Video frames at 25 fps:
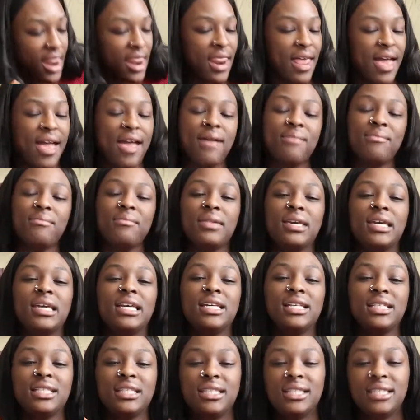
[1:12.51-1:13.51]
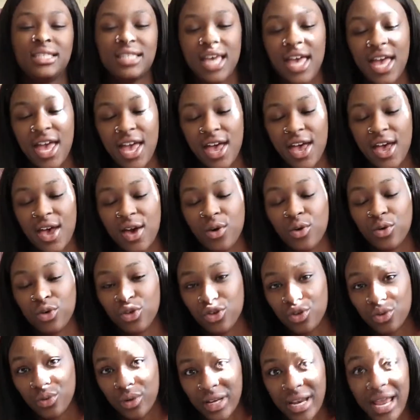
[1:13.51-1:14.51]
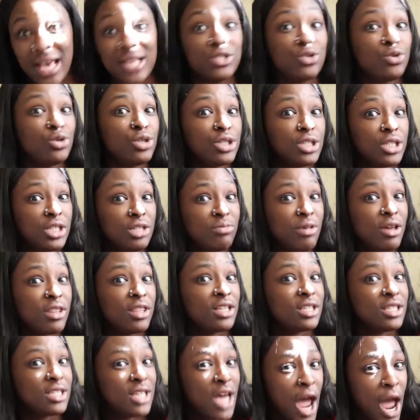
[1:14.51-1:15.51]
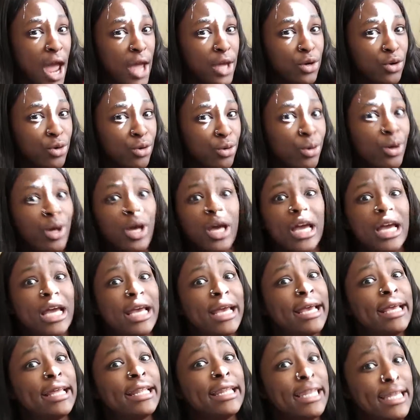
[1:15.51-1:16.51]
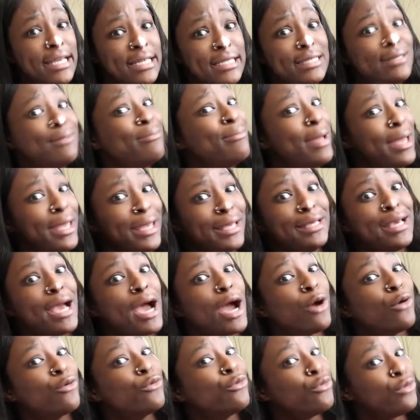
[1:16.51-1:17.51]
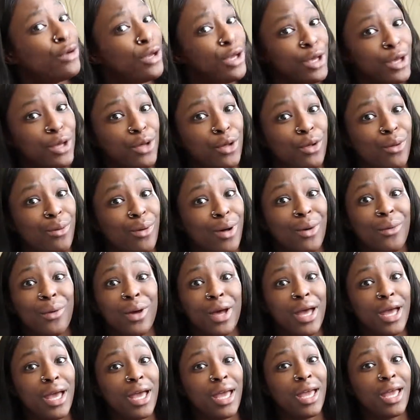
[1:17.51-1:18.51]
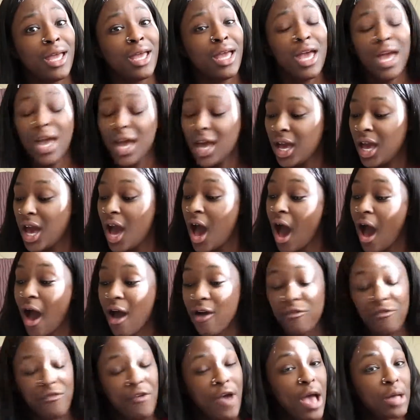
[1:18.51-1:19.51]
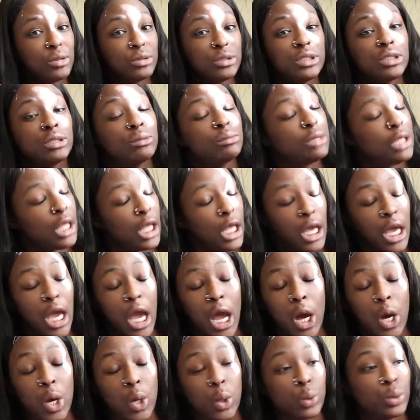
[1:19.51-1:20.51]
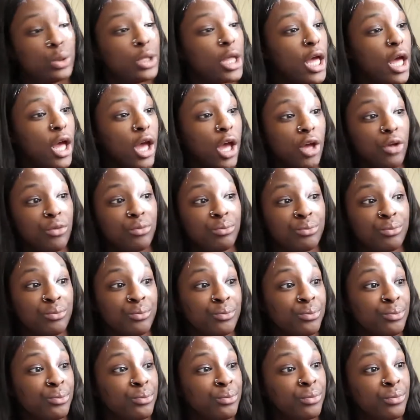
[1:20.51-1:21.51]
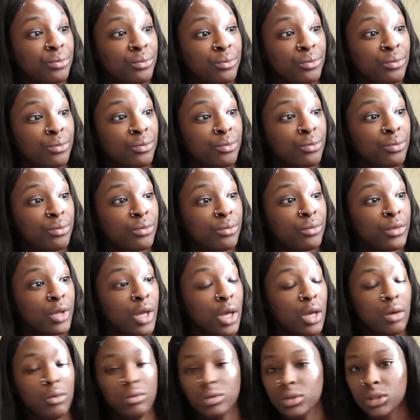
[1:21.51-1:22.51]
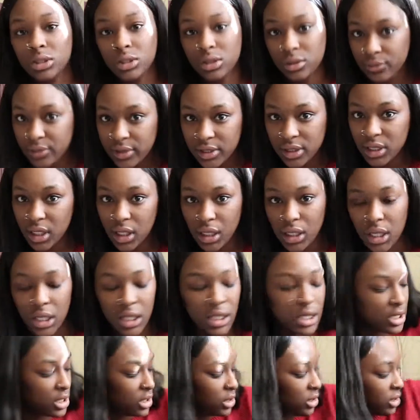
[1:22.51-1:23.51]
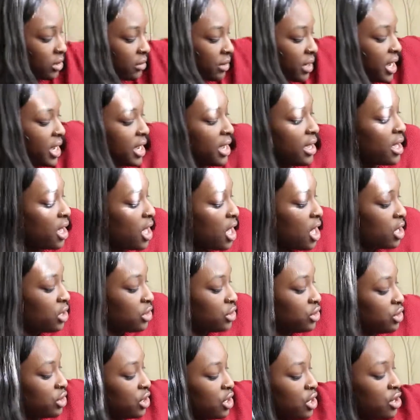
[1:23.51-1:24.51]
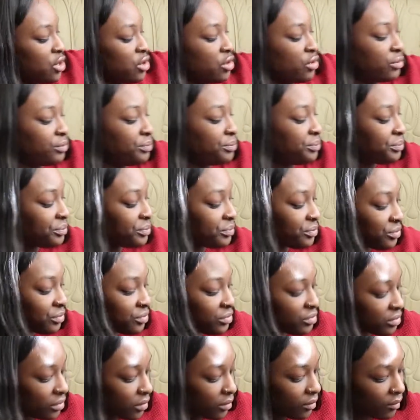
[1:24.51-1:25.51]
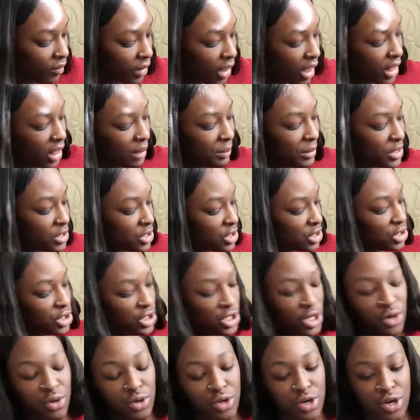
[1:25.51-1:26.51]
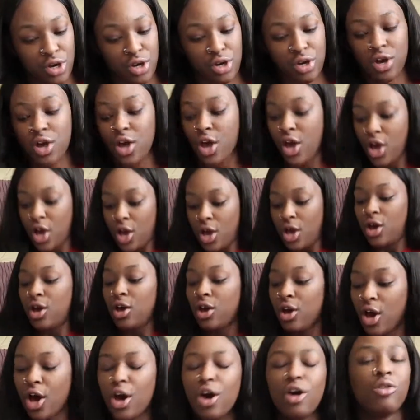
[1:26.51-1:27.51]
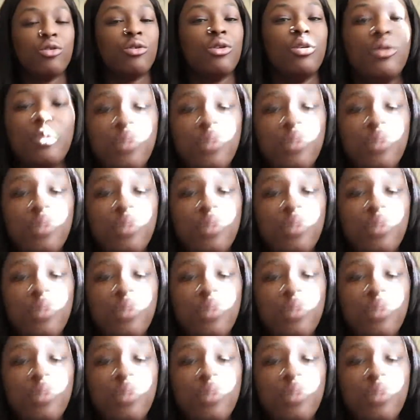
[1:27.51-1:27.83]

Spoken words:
let me tell you, and as you can see by the title, this debate got real, okay? I found something out that is just ridiculous, okay? So, let me just tell y'all. Oh,